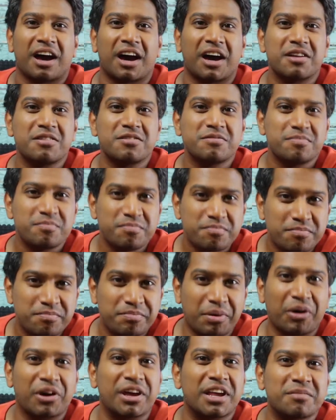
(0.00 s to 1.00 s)
and
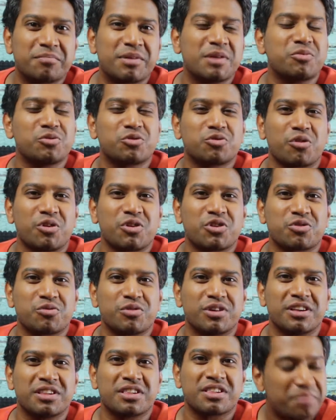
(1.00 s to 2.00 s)
buying people's
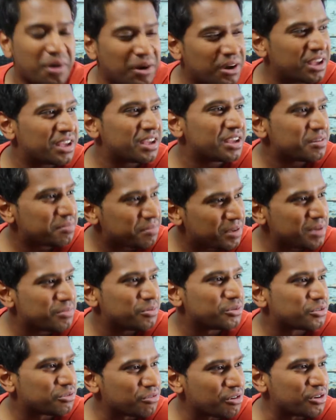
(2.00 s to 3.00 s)
groceries.
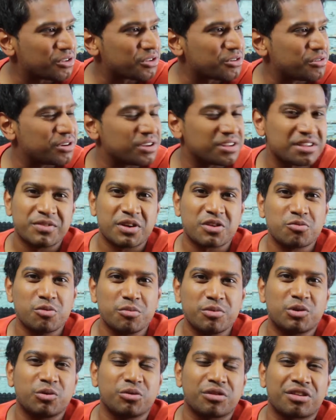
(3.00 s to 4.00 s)
There's a
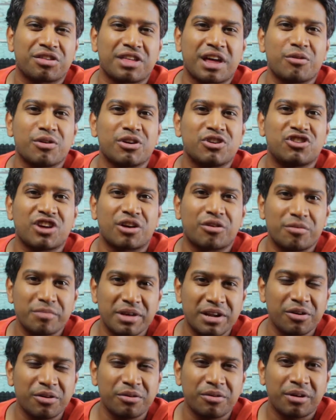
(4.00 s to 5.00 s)
woman called Thera
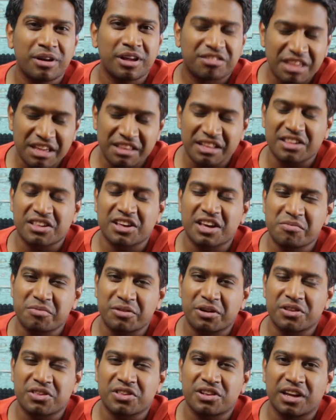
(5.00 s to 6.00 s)
Jeremio, I think that's how you
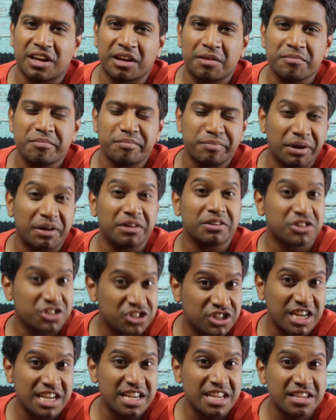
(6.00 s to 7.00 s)
pronounce her name, but
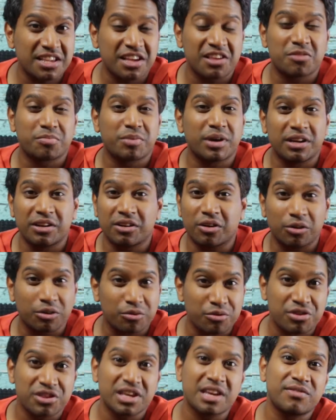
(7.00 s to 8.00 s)
she has been on the
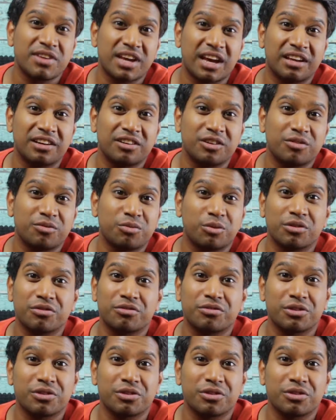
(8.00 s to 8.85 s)
receiving end of one of